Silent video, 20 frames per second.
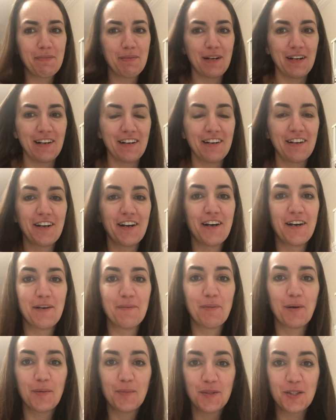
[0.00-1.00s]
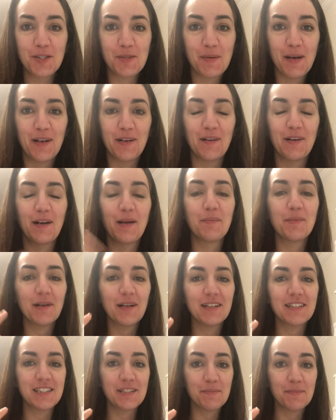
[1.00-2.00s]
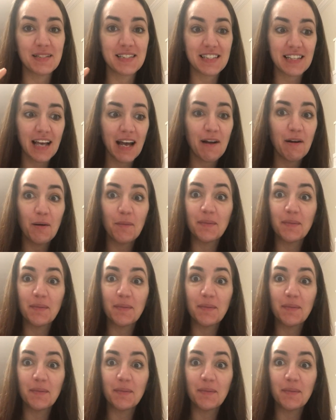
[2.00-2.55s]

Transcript: put on a purple sweater and I put on some mascara